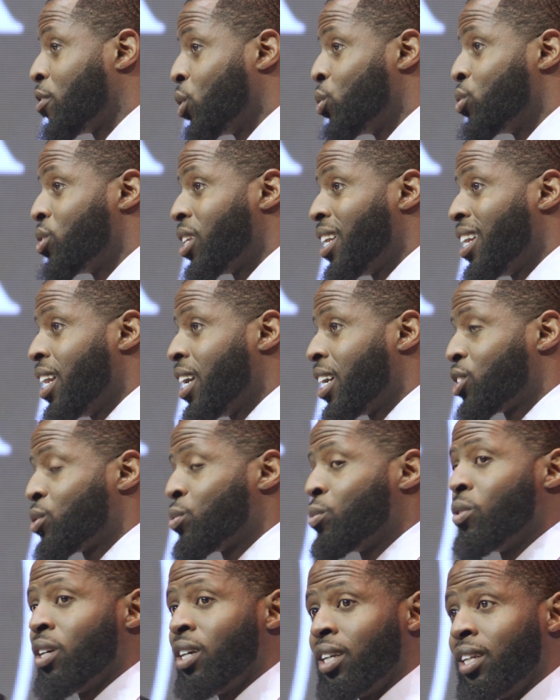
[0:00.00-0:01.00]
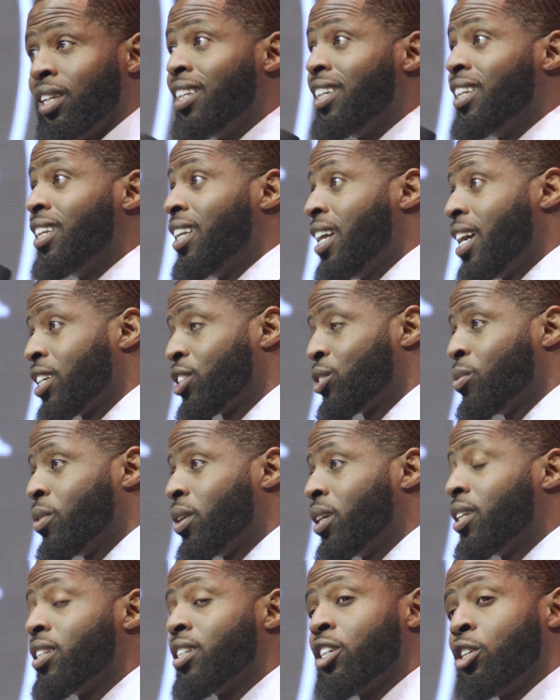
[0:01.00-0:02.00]
go to the next one and the next
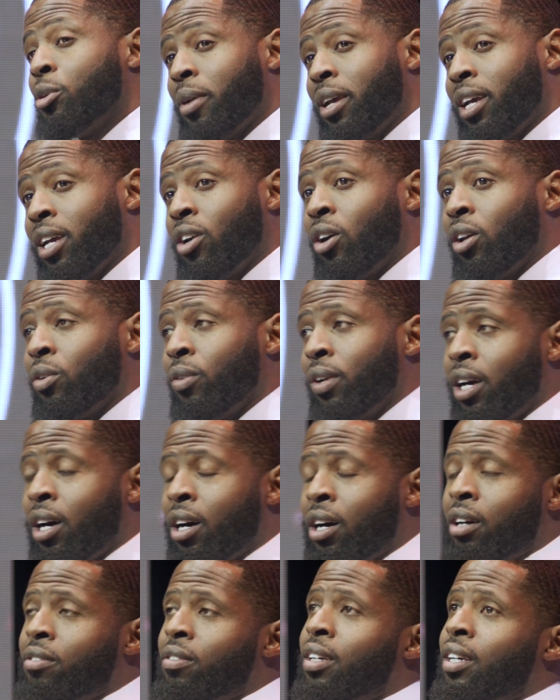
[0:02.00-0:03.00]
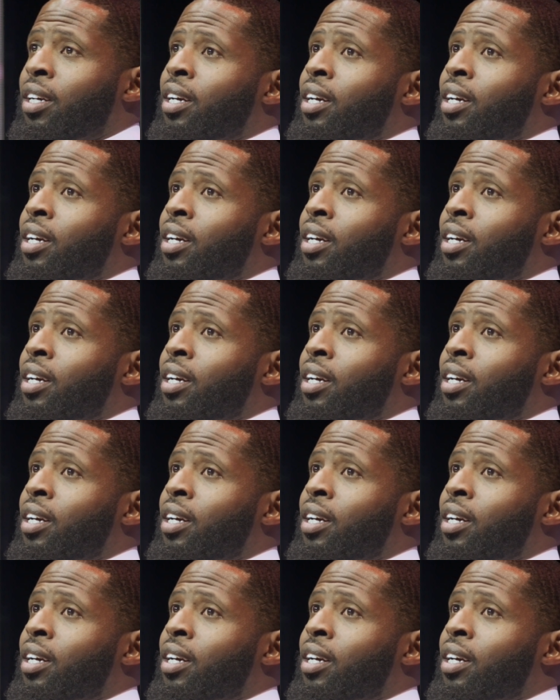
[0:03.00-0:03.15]
one until you pay it all the way off.